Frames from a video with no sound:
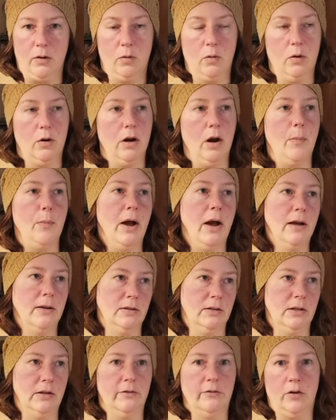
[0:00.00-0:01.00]
or a
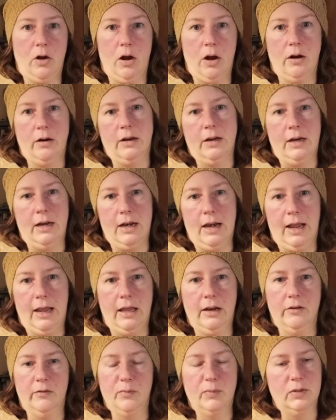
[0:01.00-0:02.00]
positive card in a
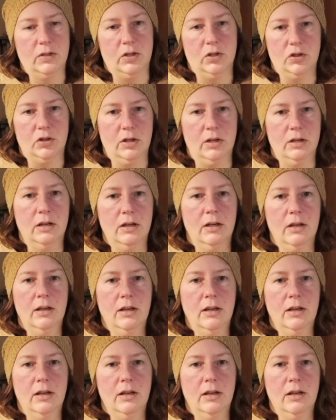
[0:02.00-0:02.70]
negative position.